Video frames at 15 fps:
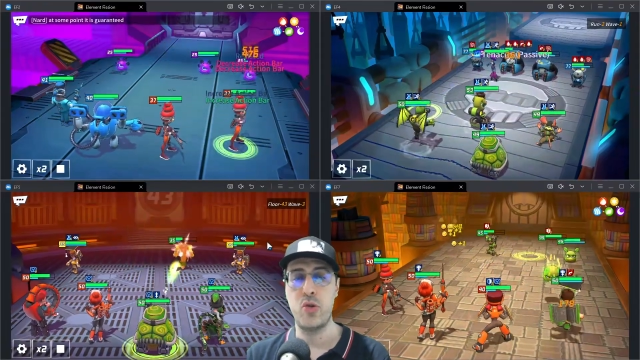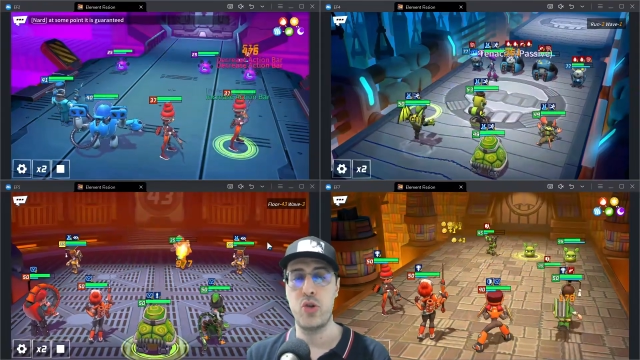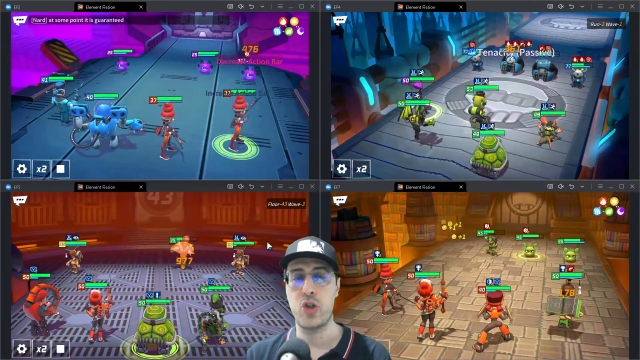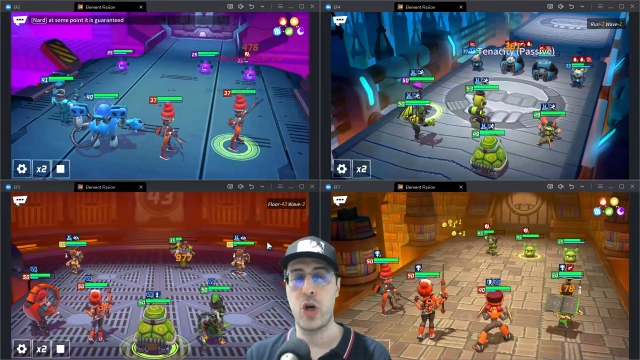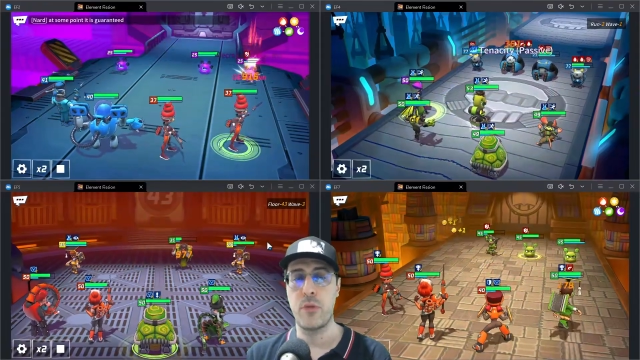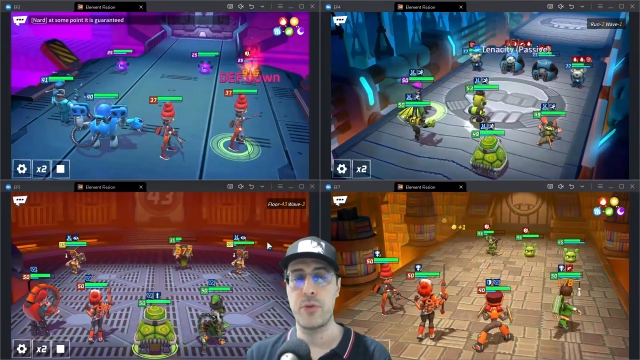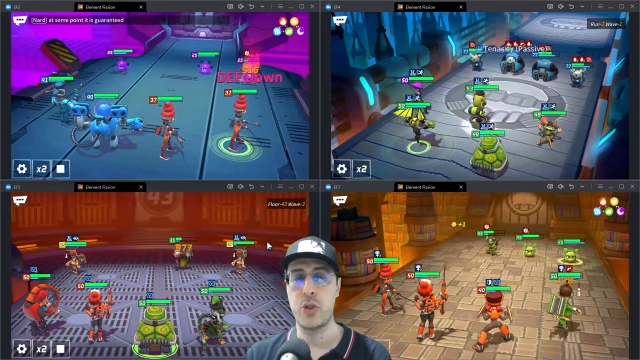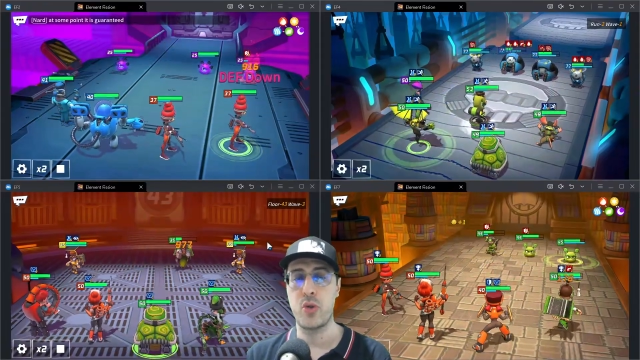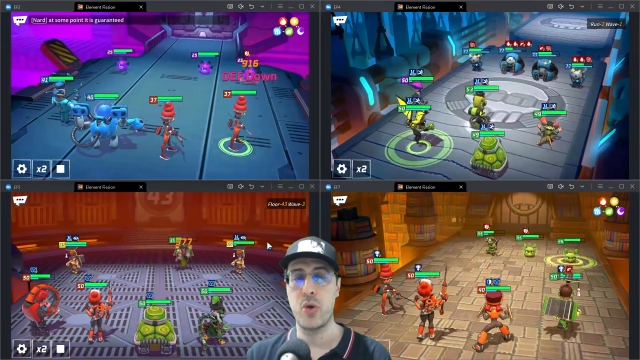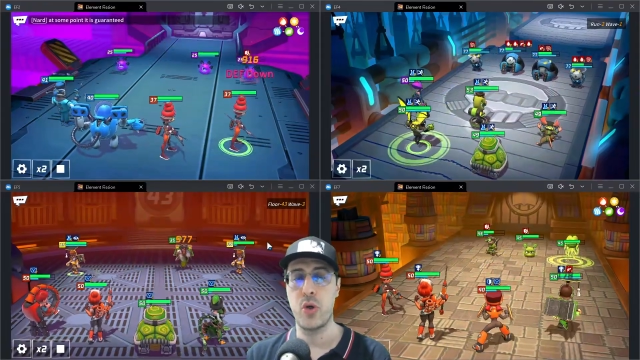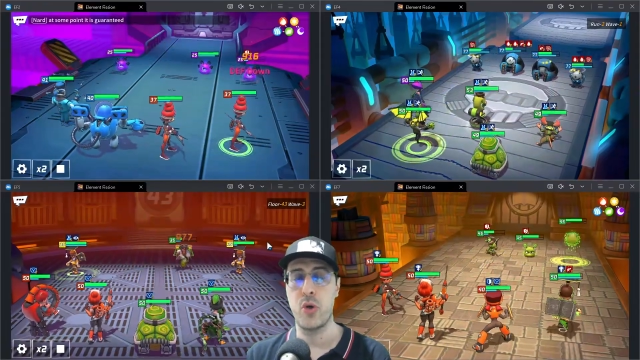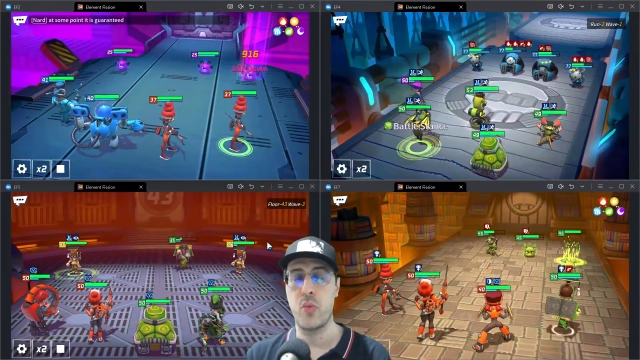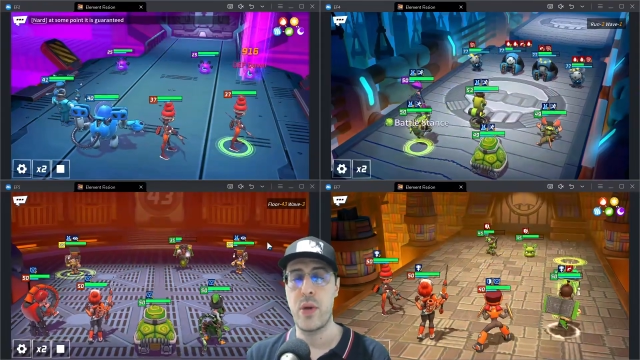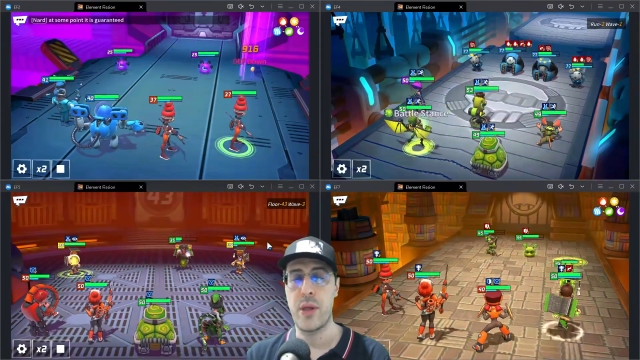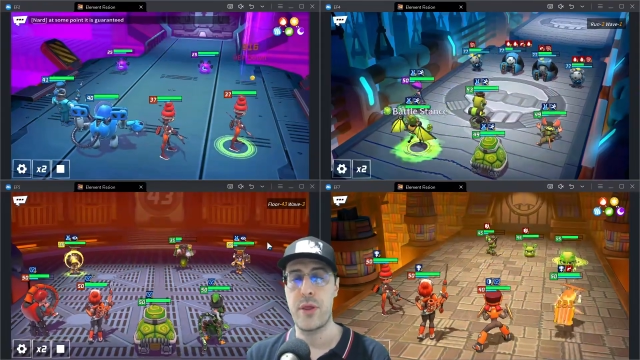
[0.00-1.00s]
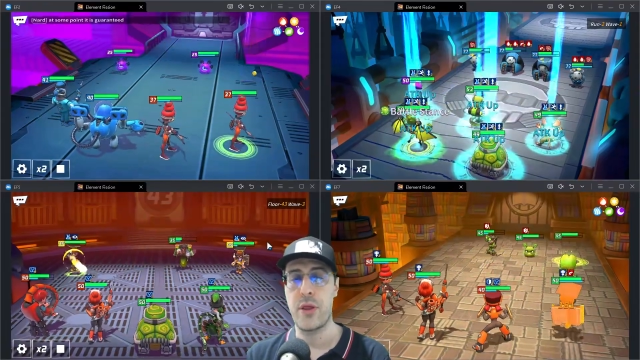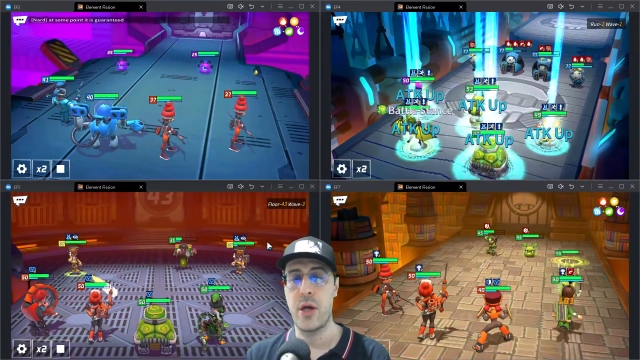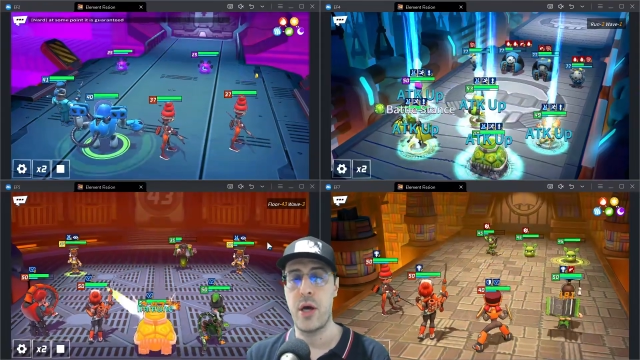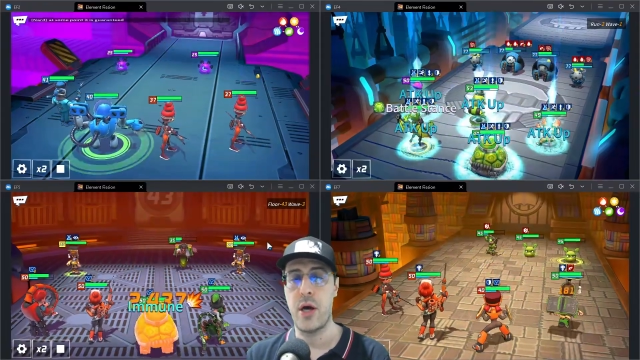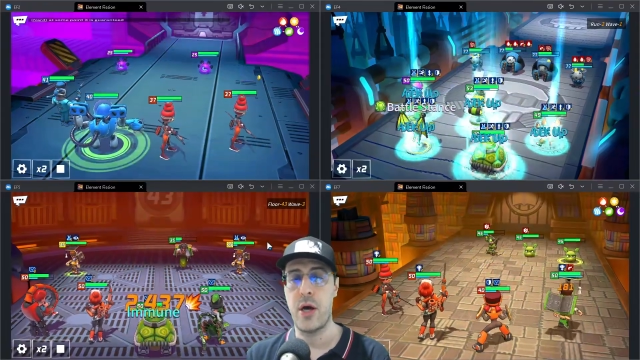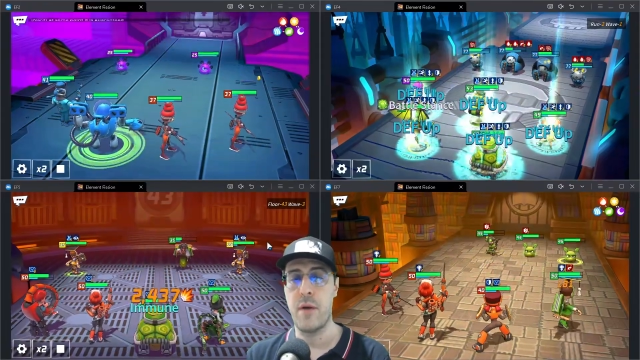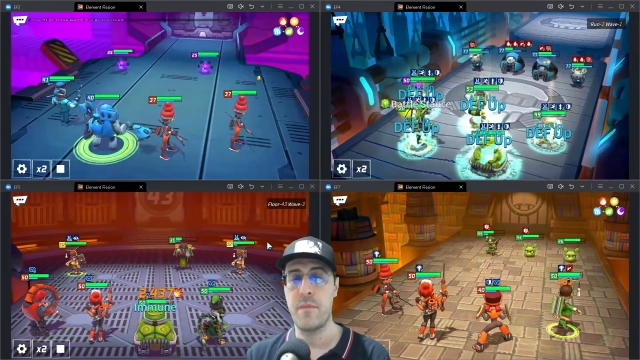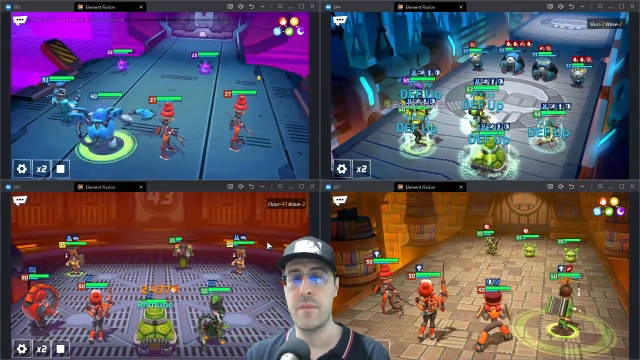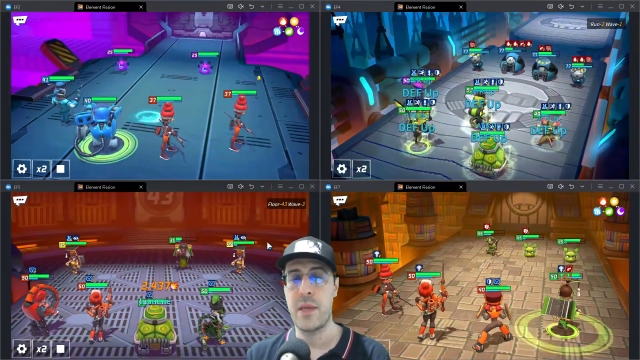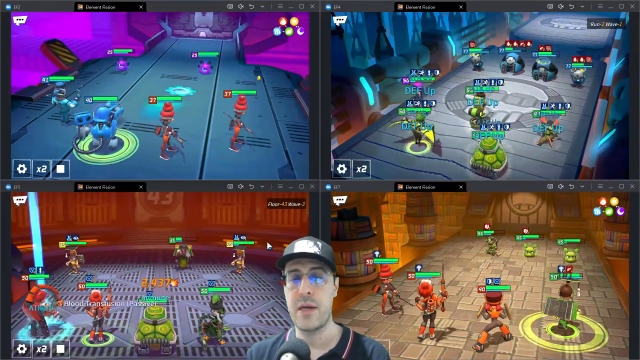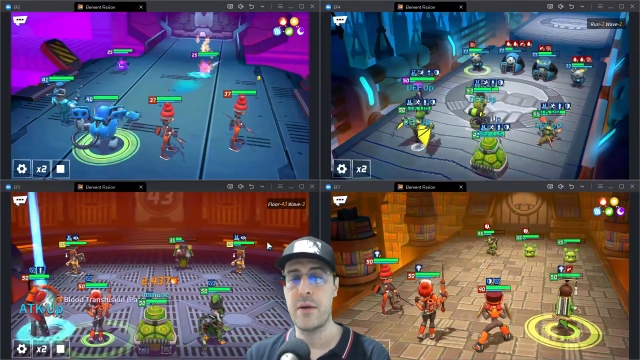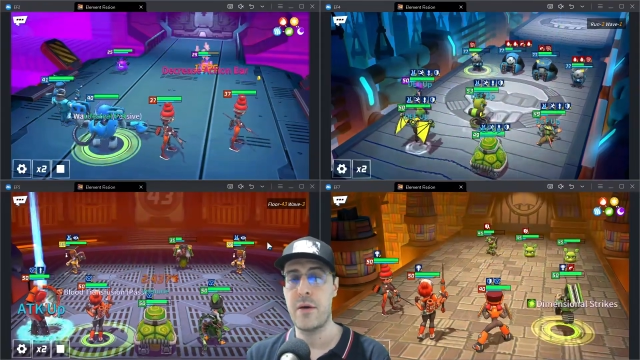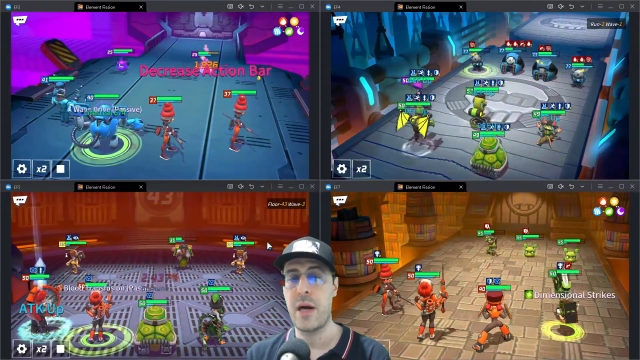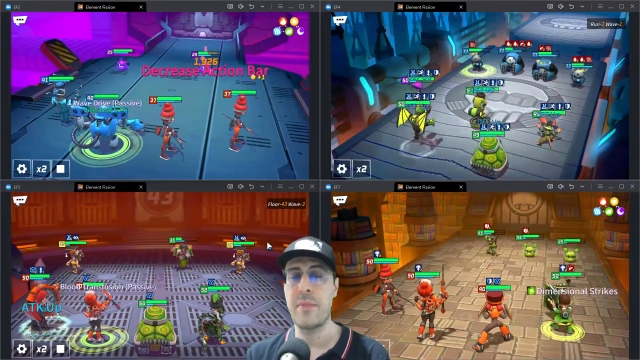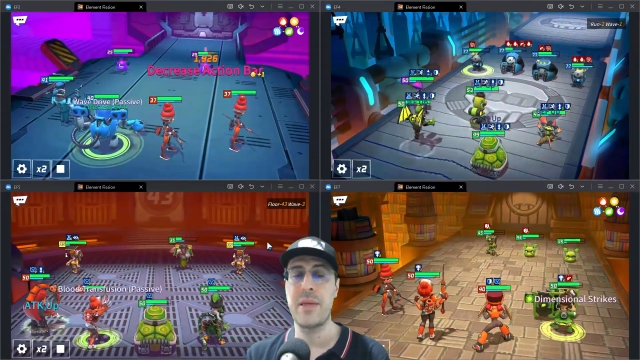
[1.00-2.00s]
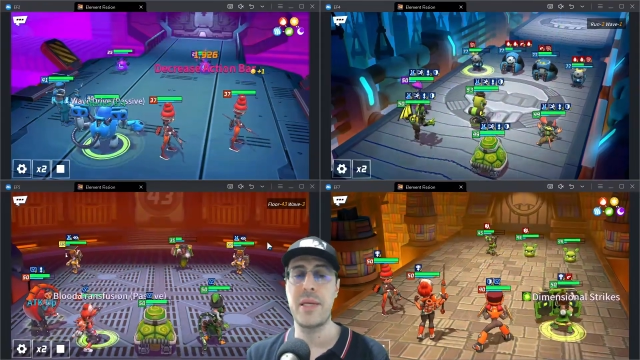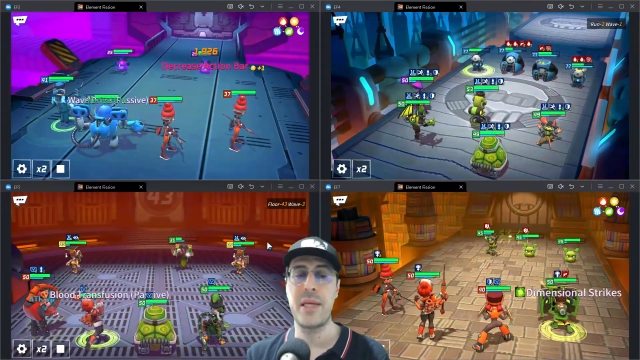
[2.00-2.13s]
sharpshooter with, I mean,